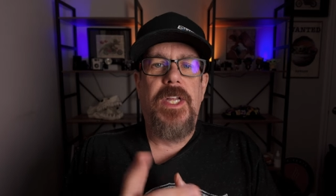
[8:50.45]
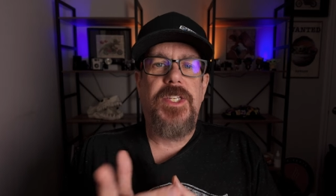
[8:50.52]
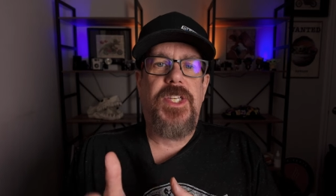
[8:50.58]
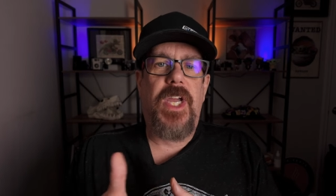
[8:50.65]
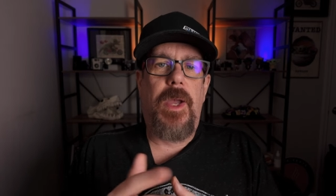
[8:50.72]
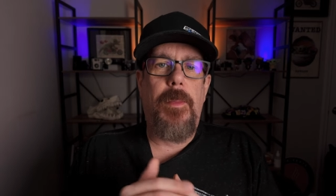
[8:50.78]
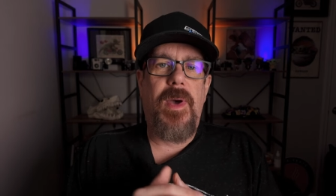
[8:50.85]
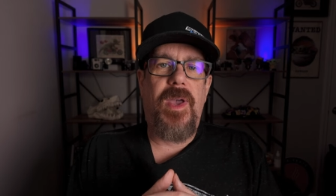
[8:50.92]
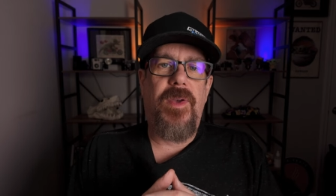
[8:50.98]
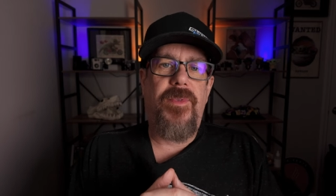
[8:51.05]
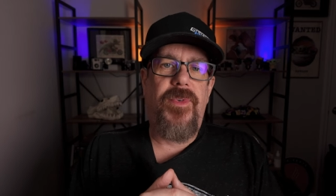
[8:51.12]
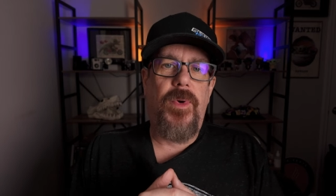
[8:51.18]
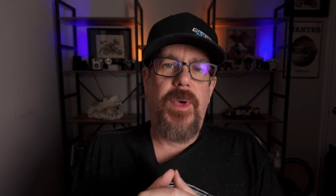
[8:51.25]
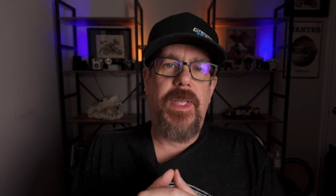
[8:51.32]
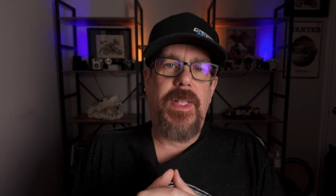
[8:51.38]
Check out my
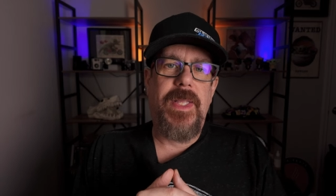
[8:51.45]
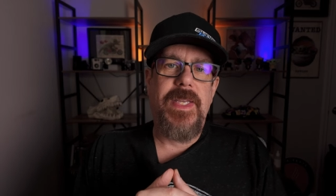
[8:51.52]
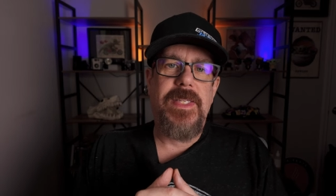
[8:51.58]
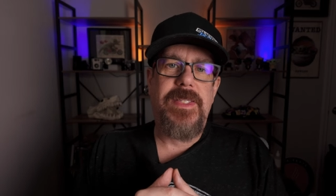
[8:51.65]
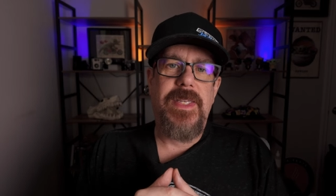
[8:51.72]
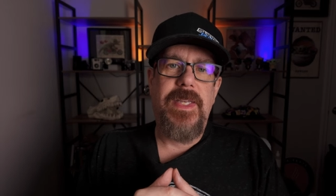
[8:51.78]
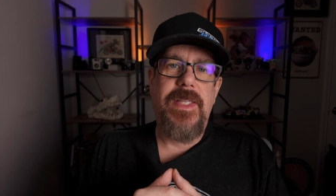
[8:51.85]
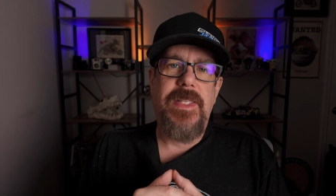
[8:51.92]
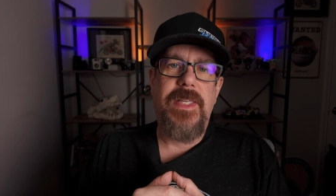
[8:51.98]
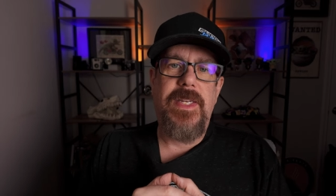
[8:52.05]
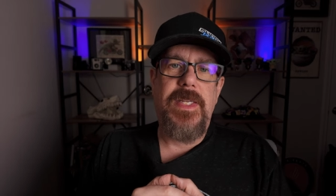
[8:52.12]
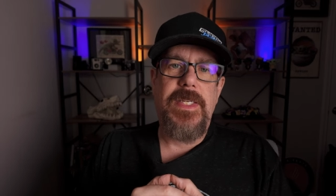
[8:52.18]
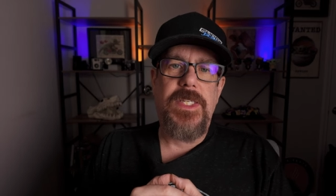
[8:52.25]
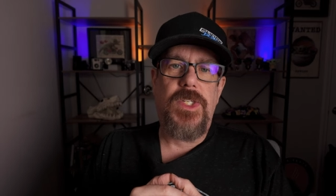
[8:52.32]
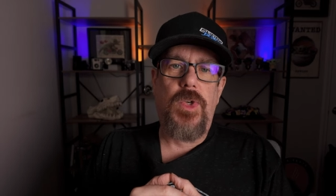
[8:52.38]
affiliate links in the
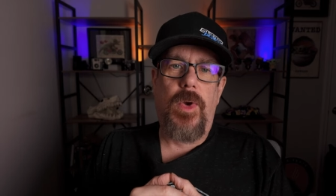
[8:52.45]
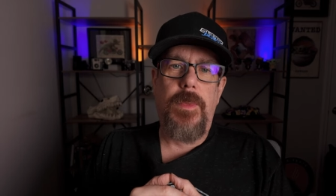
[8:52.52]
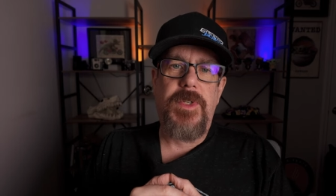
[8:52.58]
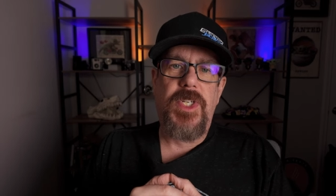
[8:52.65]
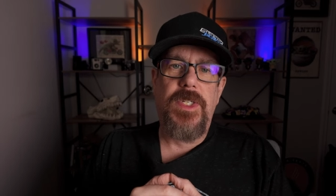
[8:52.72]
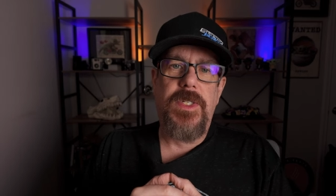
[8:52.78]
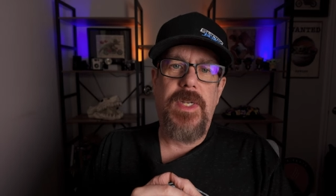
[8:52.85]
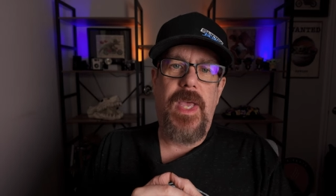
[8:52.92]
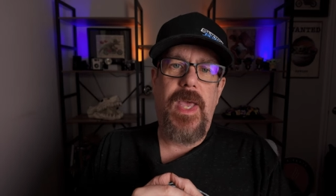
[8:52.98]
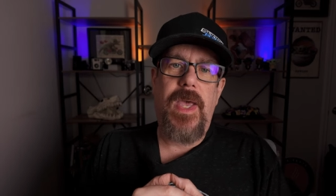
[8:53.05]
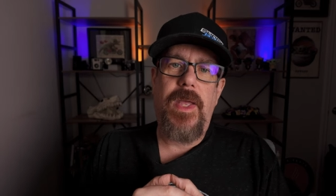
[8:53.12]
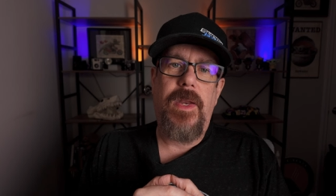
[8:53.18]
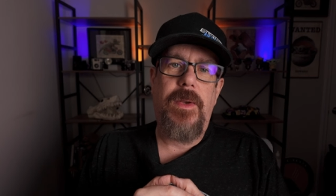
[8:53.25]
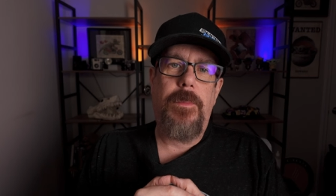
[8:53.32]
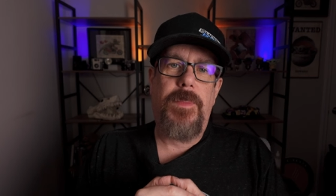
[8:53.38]
description,
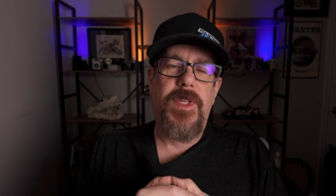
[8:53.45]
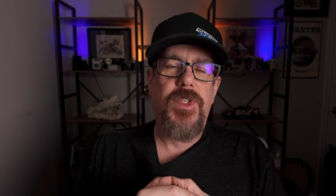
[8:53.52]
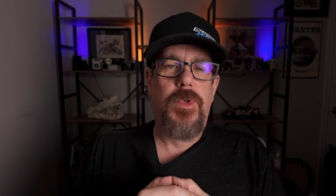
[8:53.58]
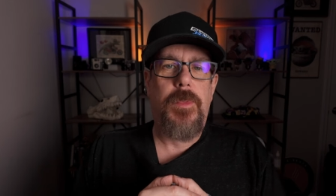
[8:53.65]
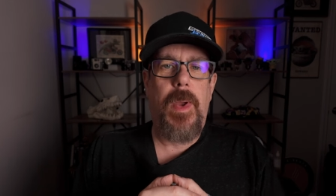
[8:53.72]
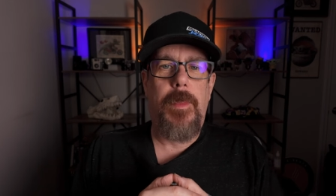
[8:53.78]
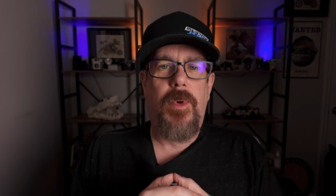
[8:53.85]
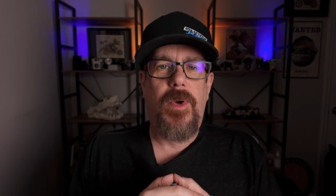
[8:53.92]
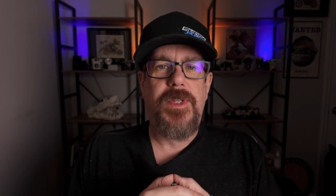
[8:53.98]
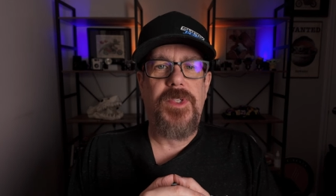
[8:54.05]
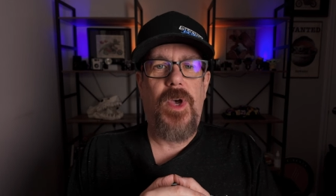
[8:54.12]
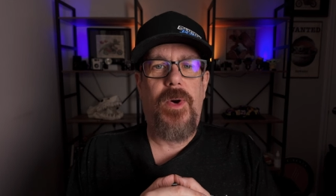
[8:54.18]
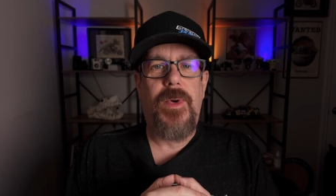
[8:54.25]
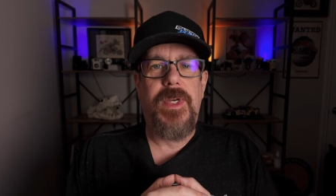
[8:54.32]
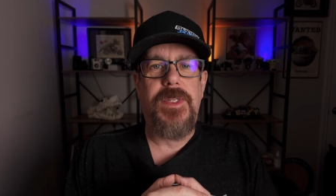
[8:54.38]
and please remember, as
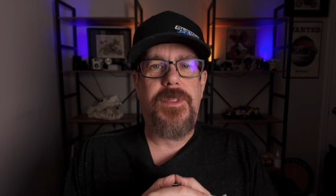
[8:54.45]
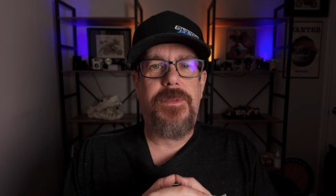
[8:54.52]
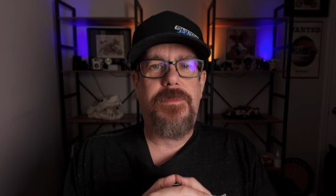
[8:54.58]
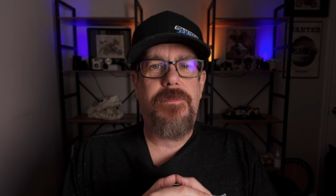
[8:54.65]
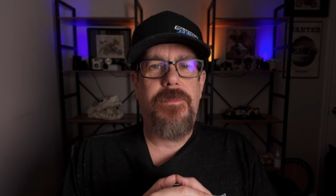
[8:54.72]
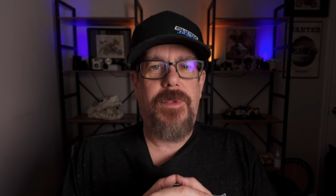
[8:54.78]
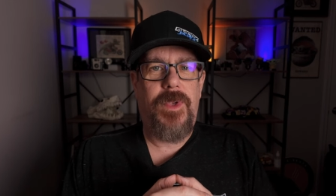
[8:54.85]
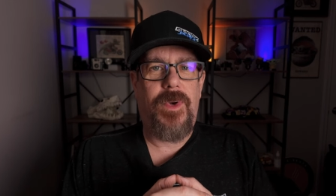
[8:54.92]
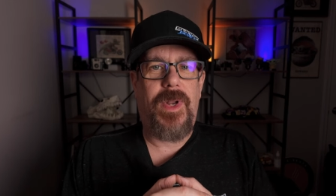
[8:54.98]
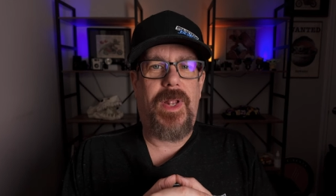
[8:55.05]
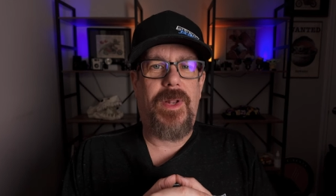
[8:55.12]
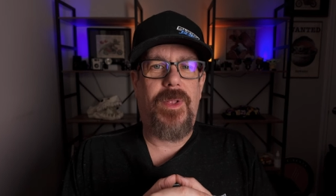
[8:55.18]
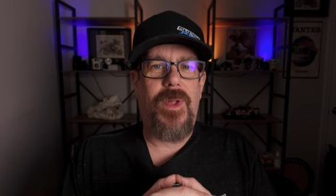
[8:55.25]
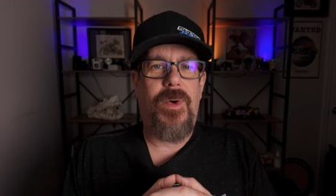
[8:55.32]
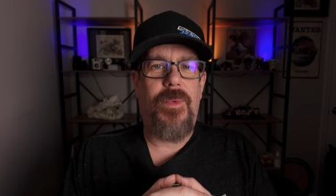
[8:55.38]
always, you're not
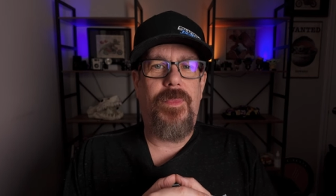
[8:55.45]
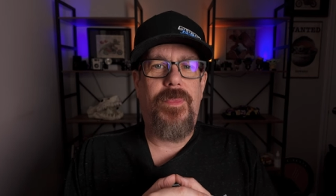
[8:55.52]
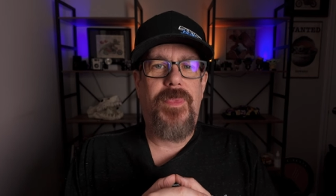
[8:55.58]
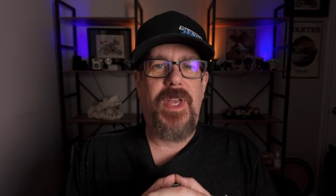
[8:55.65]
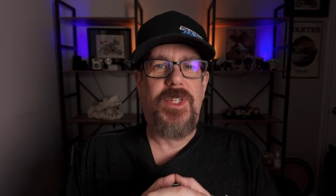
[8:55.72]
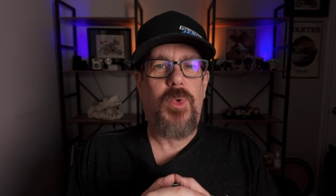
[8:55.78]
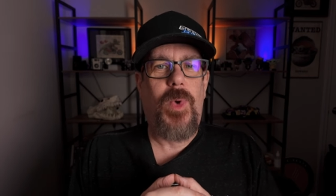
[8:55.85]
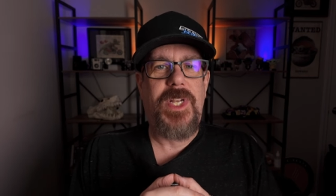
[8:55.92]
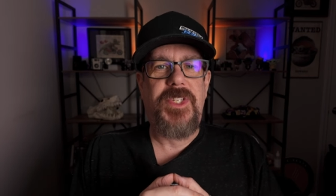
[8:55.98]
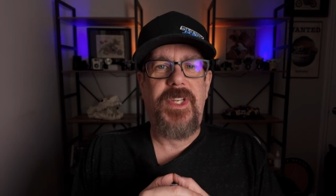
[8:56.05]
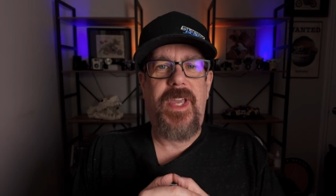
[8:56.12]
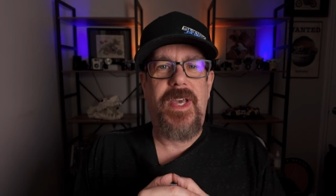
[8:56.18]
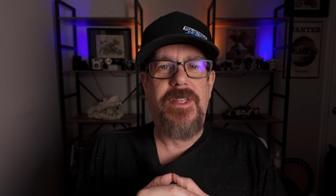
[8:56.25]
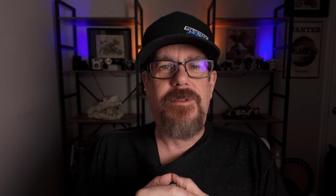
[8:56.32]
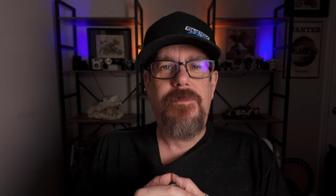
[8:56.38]
alone. Thanks for watching,
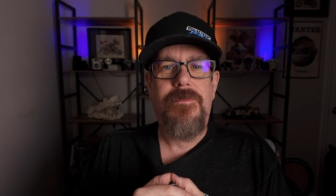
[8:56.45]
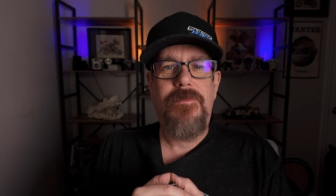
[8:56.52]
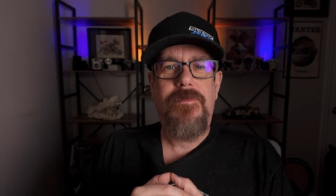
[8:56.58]
guys.